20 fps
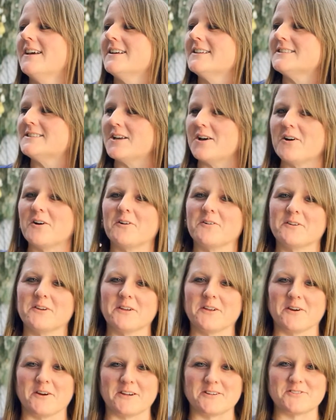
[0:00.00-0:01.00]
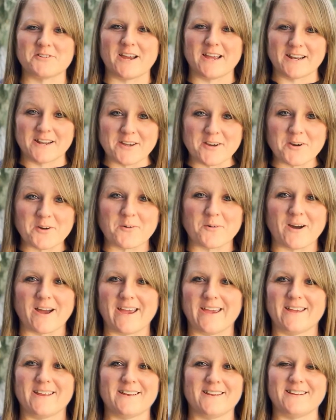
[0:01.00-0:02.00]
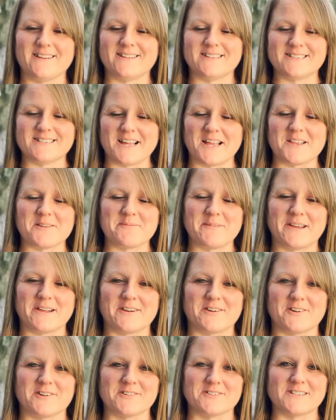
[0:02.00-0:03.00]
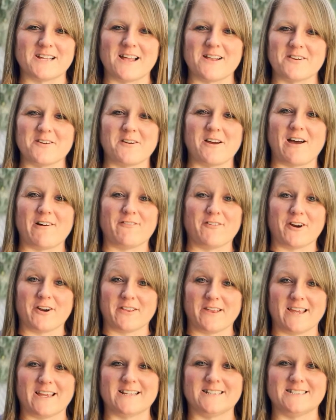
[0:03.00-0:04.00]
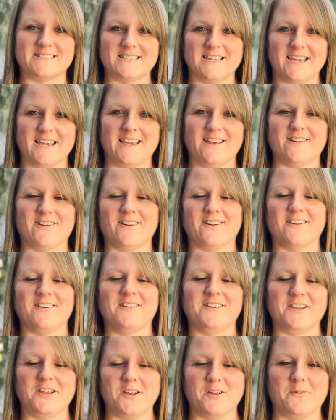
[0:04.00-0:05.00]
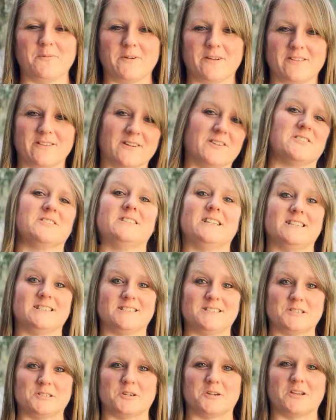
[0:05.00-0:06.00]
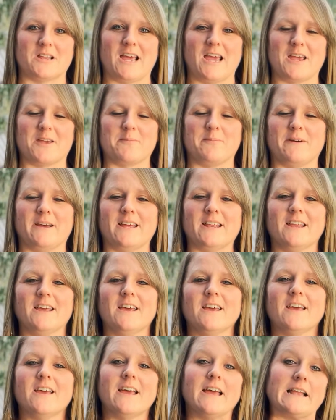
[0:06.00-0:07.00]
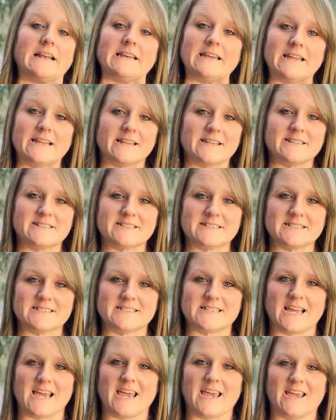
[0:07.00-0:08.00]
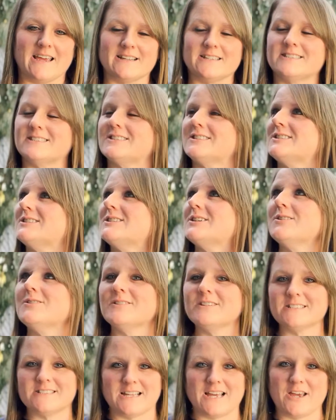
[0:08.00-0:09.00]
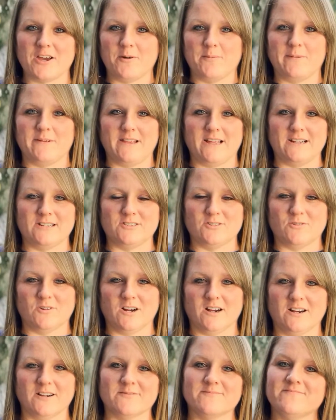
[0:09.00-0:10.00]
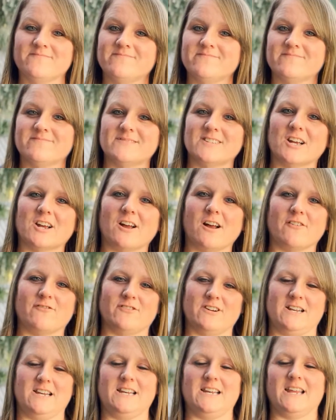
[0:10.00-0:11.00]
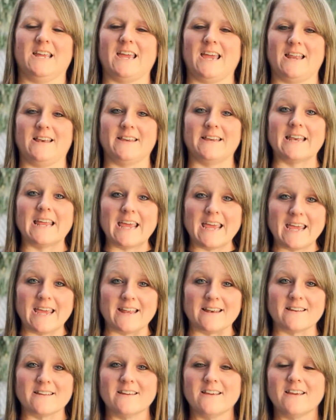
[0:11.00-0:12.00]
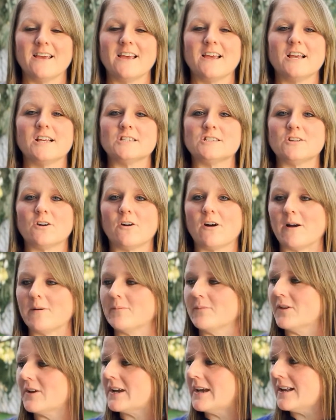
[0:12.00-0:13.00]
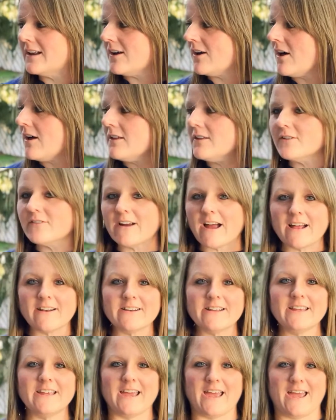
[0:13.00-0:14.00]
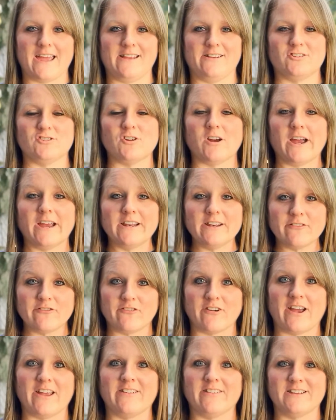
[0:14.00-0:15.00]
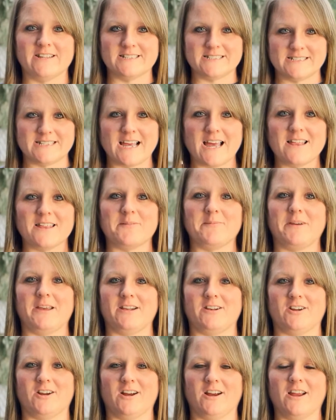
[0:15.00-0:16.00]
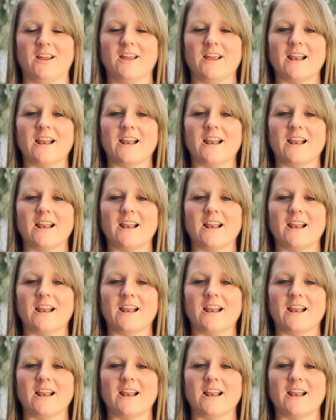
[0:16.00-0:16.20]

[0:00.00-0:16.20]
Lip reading: So, I try to go quiet, and salamanders, I don't know how far they can see or, what their senses are like. But needless to say, as soon as I opened that door, took off running again and hid. So I'm looking all around again, trying to find this salamander.